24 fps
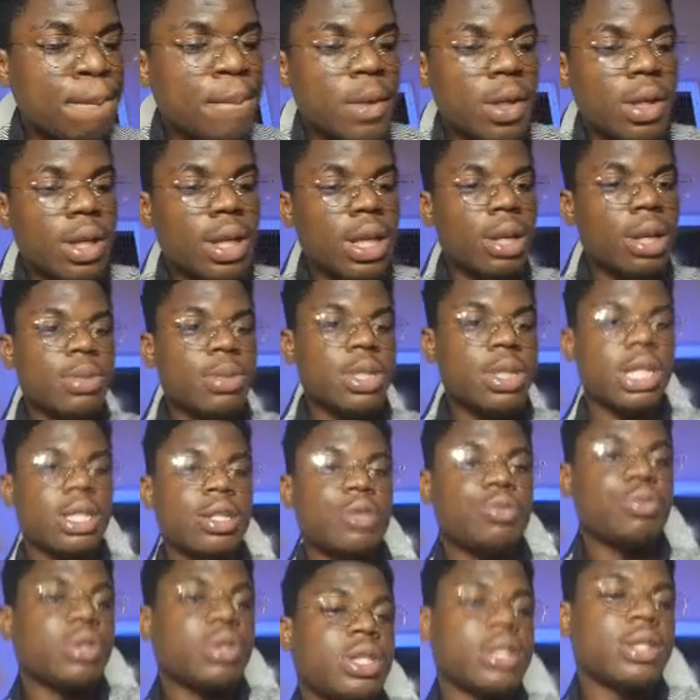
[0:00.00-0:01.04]
Let me charge it
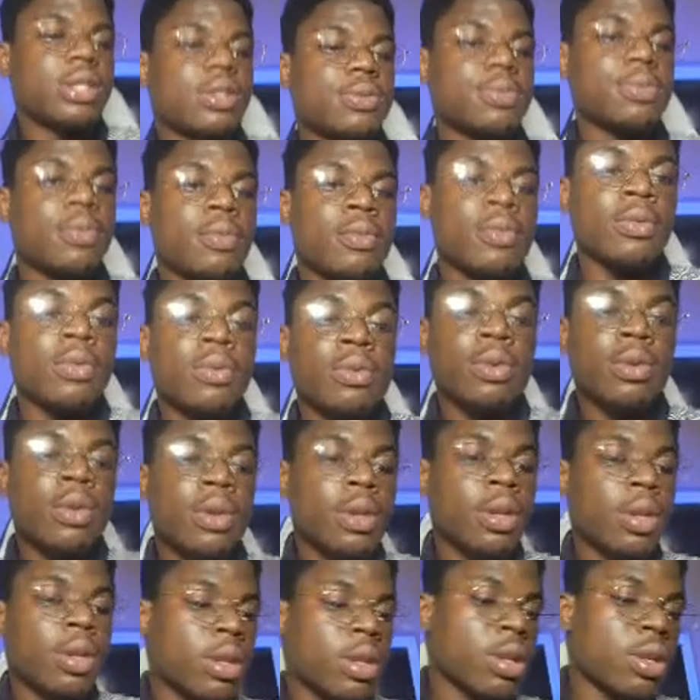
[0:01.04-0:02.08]
with this.
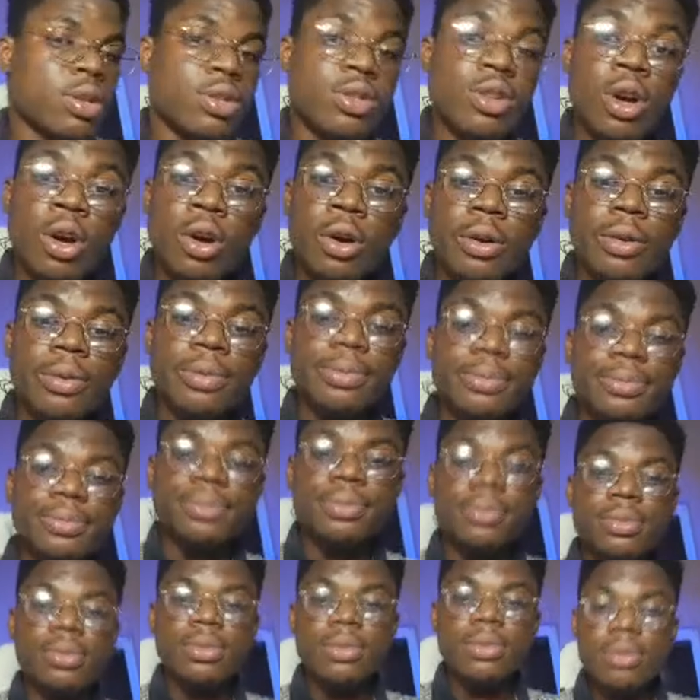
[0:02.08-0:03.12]
So
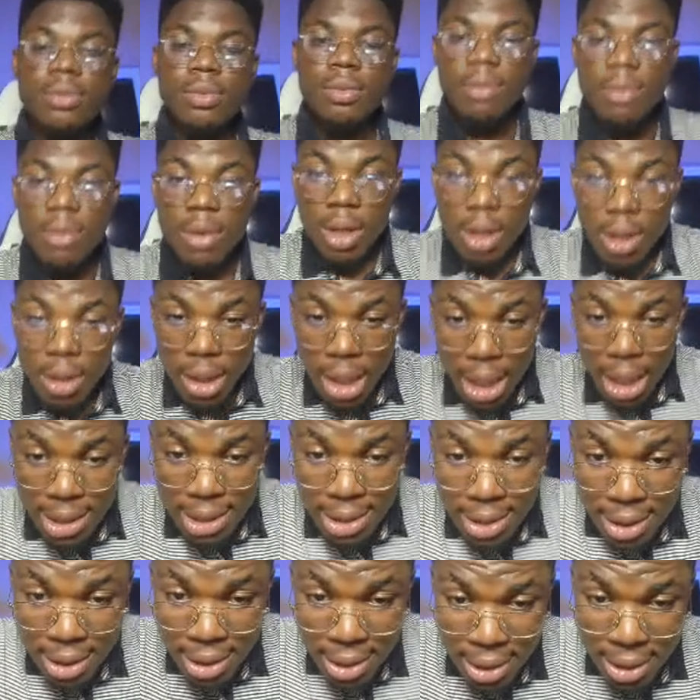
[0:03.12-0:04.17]
that is
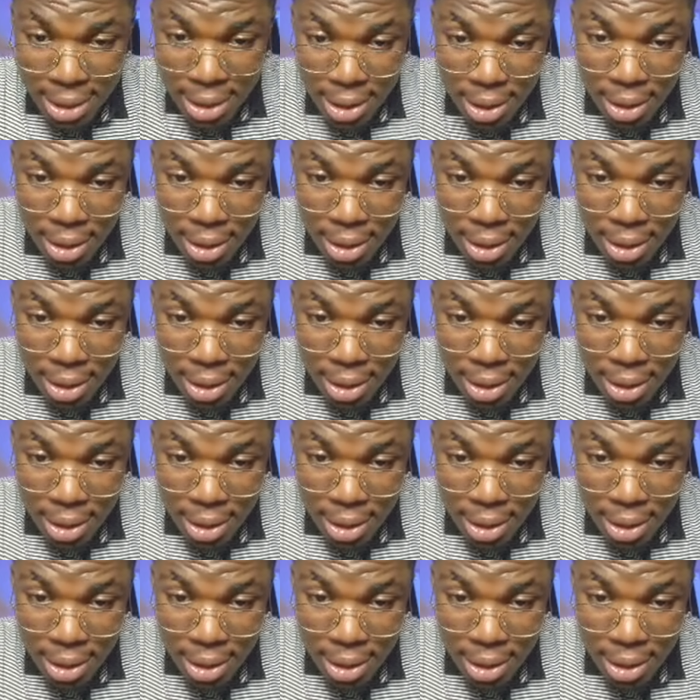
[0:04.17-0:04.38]
it.